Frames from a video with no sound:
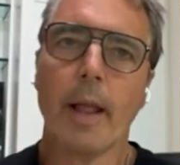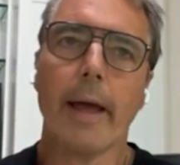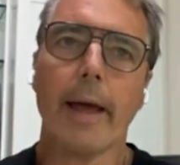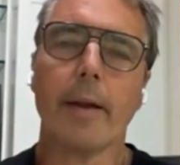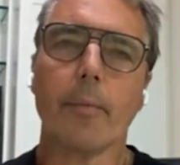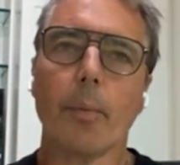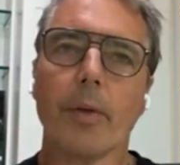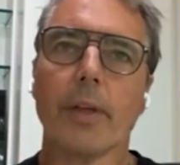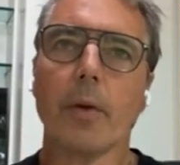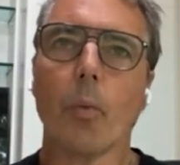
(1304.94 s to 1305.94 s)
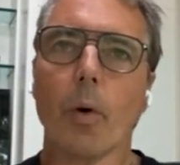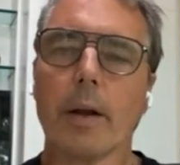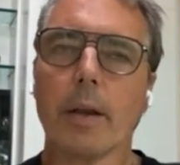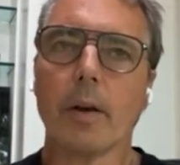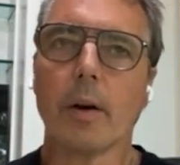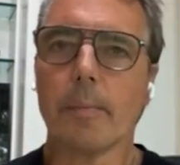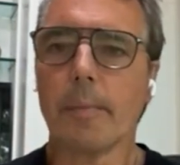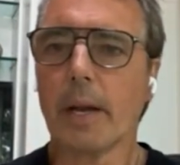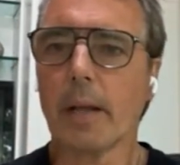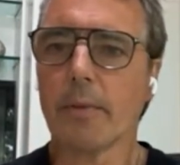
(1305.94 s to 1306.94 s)
And within 1 year,
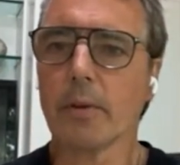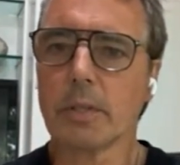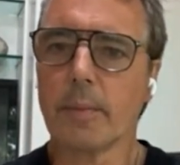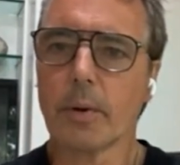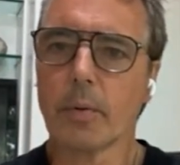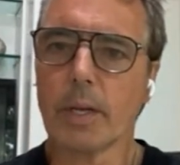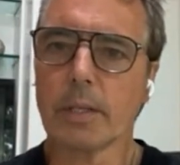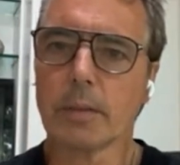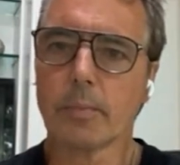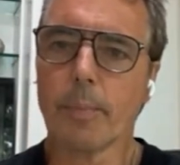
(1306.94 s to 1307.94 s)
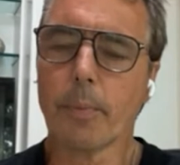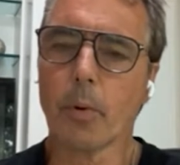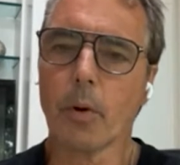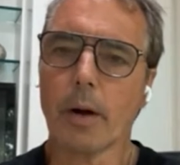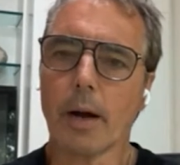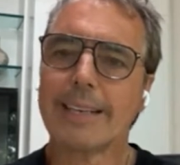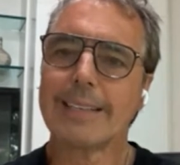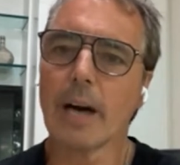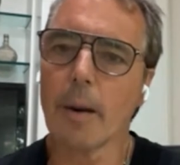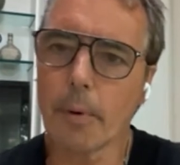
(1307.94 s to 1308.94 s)
many of those immigrants report a
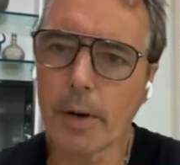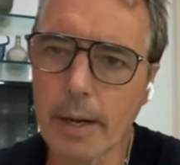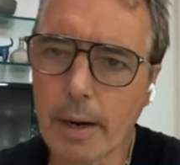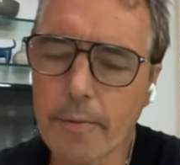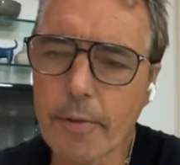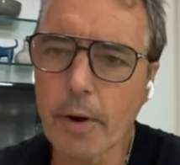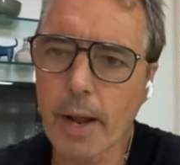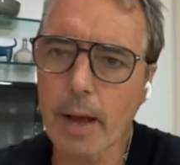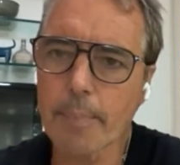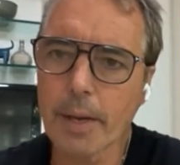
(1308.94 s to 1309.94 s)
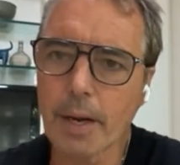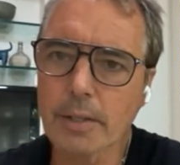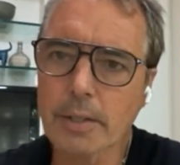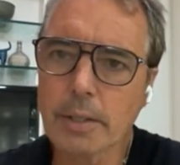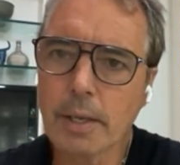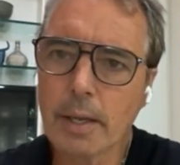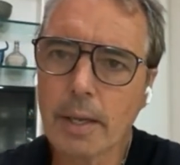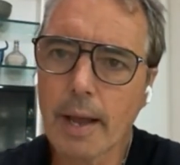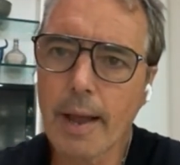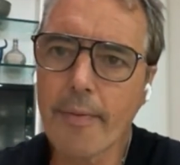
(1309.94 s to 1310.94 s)
doubling of their happiness,
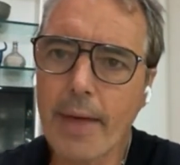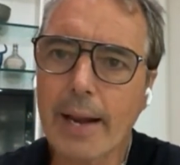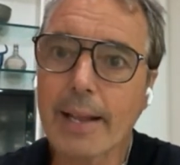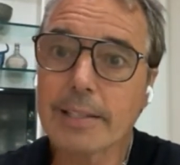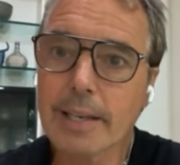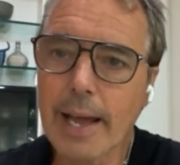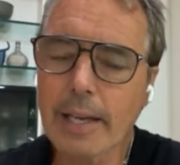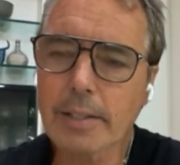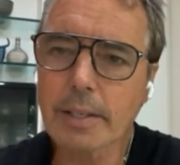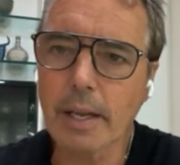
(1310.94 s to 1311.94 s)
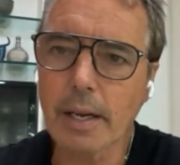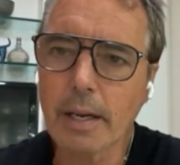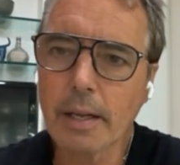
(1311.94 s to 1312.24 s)
and that is lasting.